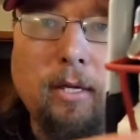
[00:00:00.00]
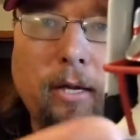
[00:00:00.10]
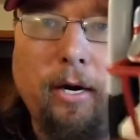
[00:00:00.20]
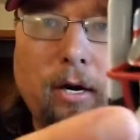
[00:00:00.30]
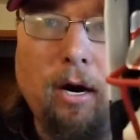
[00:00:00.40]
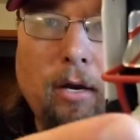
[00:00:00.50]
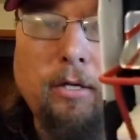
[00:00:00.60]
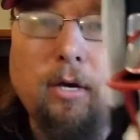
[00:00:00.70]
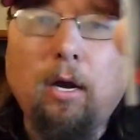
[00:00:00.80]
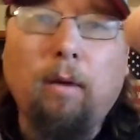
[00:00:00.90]
with the lighter
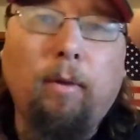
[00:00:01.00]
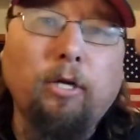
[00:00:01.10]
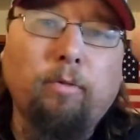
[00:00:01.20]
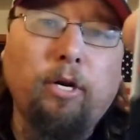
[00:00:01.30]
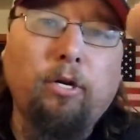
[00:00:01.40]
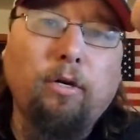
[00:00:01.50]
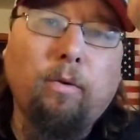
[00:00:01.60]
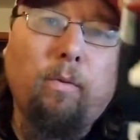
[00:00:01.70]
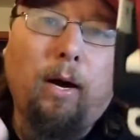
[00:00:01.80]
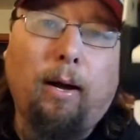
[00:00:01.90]
colors, because when you
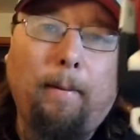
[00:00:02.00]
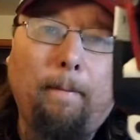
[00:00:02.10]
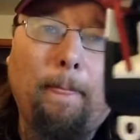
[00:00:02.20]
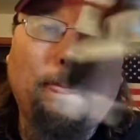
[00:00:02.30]
do,